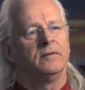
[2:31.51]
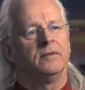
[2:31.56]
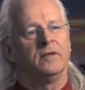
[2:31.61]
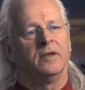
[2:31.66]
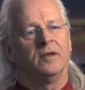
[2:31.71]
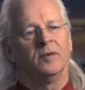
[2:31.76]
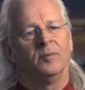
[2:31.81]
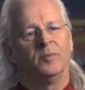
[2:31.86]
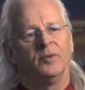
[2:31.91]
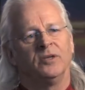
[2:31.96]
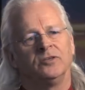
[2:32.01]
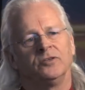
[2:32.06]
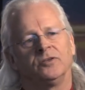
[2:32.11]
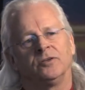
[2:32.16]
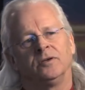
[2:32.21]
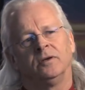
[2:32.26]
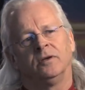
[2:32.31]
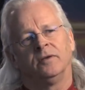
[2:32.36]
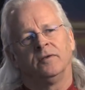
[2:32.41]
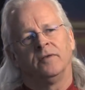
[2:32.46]
the
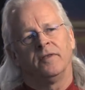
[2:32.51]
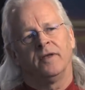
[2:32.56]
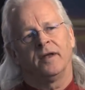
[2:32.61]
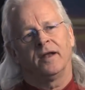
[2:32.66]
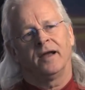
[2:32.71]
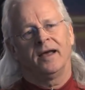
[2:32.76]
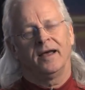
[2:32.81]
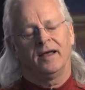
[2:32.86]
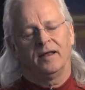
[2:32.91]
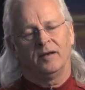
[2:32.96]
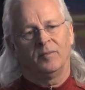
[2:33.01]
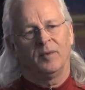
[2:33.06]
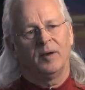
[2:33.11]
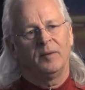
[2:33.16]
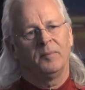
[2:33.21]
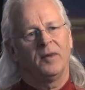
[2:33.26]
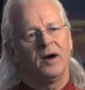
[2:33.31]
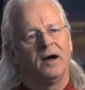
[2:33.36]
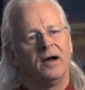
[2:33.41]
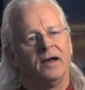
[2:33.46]
image that I had in
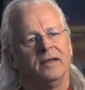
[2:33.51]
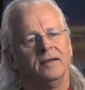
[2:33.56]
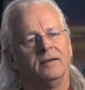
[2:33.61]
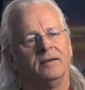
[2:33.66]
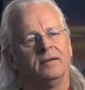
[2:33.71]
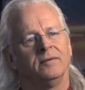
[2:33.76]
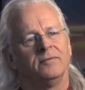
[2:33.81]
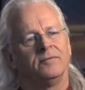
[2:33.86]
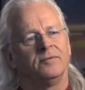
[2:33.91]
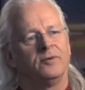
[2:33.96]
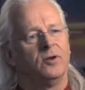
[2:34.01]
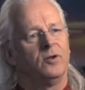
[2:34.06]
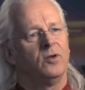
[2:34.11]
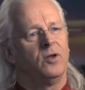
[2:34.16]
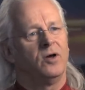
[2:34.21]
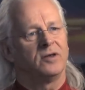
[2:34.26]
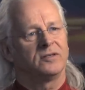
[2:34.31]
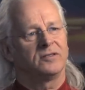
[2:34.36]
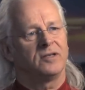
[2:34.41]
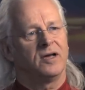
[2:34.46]
my mind for a
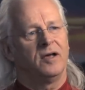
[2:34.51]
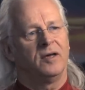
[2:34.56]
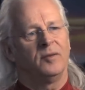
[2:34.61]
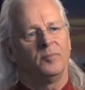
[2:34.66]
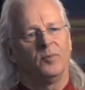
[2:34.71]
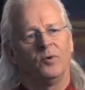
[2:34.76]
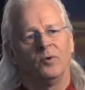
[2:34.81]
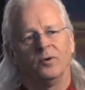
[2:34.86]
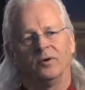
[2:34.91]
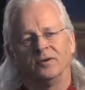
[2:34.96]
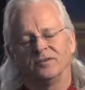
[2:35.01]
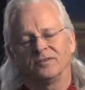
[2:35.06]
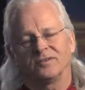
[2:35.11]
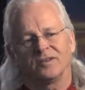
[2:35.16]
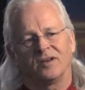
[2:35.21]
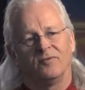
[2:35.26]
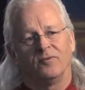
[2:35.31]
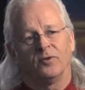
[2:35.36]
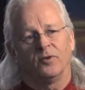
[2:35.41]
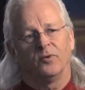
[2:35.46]
long time or
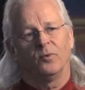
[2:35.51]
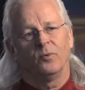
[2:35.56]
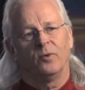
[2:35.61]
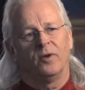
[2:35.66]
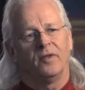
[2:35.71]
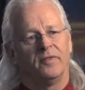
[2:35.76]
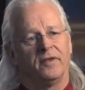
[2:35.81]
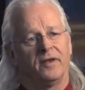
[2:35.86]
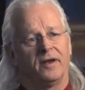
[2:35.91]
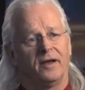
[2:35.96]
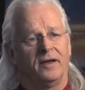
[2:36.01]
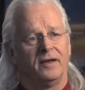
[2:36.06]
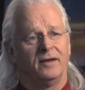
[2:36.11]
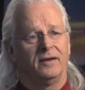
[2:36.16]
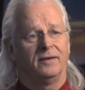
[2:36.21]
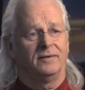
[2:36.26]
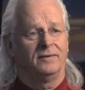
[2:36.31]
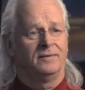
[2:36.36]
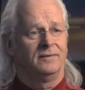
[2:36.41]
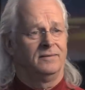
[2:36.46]
discover the one that I
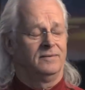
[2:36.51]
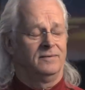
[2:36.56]
had